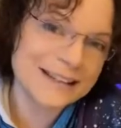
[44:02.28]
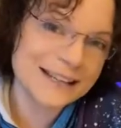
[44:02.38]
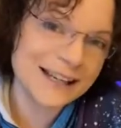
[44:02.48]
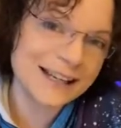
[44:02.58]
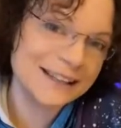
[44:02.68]

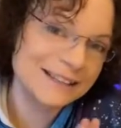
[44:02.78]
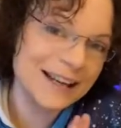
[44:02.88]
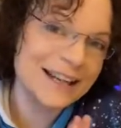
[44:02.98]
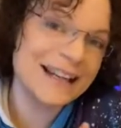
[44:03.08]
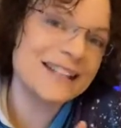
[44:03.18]
and,
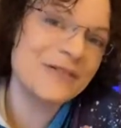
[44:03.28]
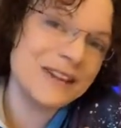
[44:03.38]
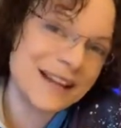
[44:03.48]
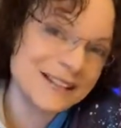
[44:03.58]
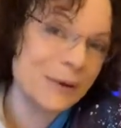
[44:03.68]

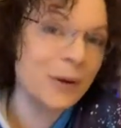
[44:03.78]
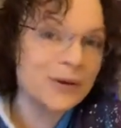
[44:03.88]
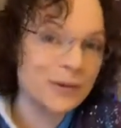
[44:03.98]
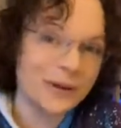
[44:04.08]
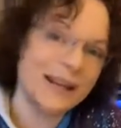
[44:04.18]

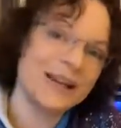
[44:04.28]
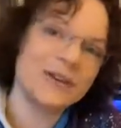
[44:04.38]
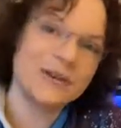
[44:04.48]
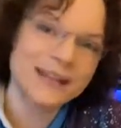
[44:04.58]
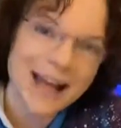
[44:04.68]

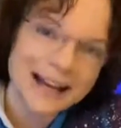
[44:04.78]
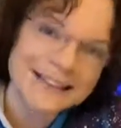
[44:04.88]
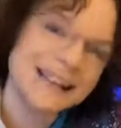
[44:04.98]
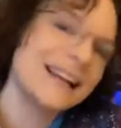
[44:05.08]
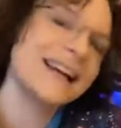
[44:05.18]
finding that
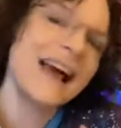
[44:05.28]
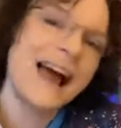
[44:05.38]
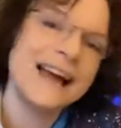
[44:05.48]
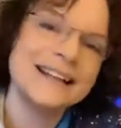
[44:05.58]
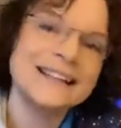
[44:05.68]
peace
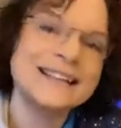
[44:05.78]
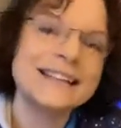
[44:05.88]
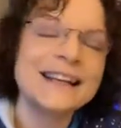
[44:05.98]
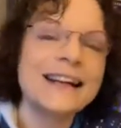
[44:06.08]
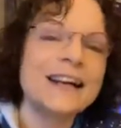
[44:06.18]
within
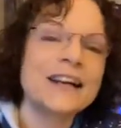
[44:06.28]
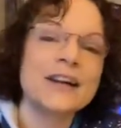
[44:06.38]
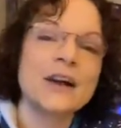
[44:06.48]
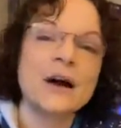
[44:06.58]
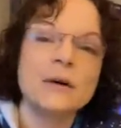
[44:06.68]
you,
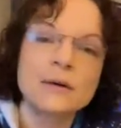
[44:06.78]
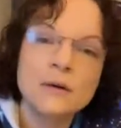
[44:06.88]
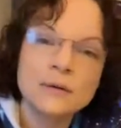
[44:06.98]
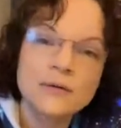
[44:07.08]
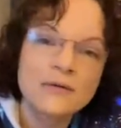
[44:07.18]
then why
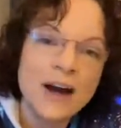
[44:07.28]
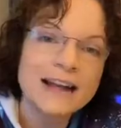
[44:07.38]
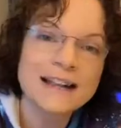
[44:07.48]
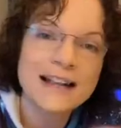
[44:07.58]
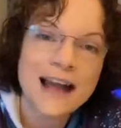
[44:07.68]
do it?
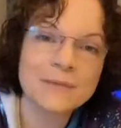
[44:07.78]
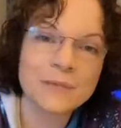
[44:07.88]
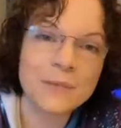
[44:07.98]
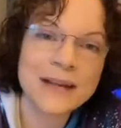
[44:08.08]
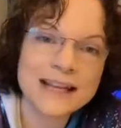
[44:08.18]
So
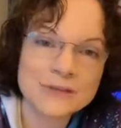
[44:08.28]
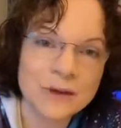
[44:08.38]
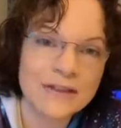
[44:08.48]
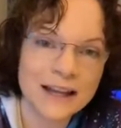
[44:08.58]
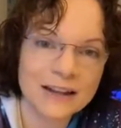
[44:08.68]
don't bring an
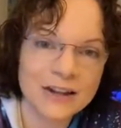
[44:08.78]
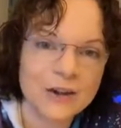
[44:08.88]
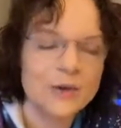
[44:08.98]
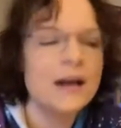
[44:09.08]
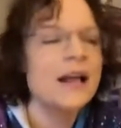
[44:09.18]

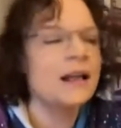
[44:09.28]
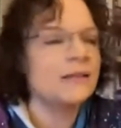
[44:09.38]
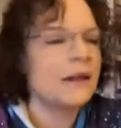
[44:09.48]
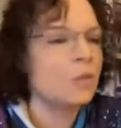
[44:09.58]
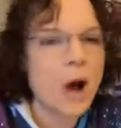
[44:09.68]
energy of
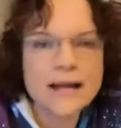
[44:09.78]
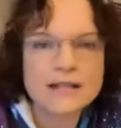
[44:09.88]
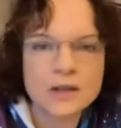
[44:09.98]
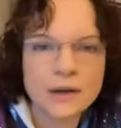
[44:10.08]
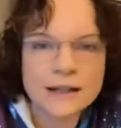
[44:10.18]

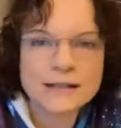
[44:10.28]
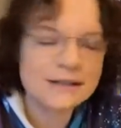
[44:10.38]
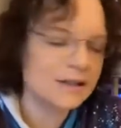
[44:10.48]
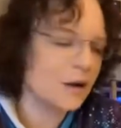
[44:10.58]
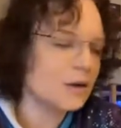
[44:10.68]
judgment to
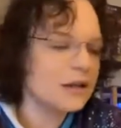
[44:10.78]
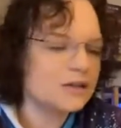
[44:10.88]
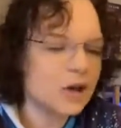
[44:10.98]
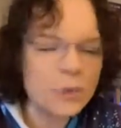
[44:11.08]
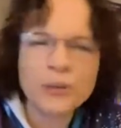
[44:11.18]
art
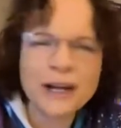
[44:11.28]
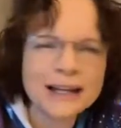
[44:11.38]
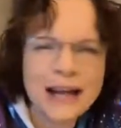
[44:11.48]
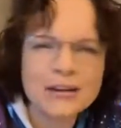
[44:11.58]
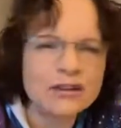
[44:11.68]
ever,
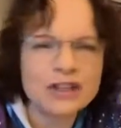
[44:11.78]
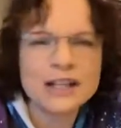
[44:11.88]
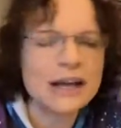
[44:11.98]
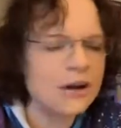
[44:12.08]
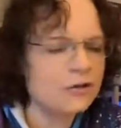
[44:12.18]
because it
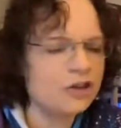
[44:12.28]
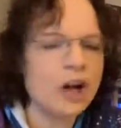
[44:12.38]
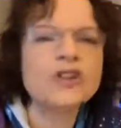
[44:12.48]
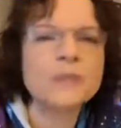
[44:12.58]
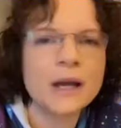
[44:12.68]
just
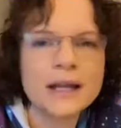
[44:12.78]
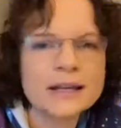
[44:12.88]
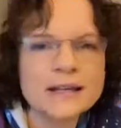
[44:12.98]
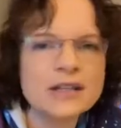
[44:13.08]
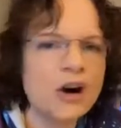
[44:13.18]
zaps the
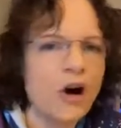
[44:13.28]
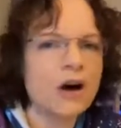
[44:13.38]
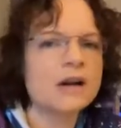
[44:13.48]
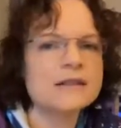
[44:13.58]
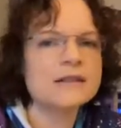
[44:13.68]
joy out
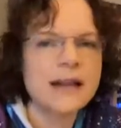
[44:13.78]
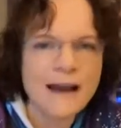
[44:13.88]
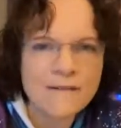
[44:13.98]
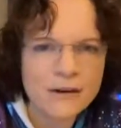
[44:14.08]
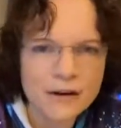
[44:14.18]
of it,
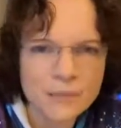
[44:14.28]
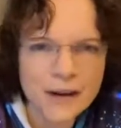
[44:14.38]
right?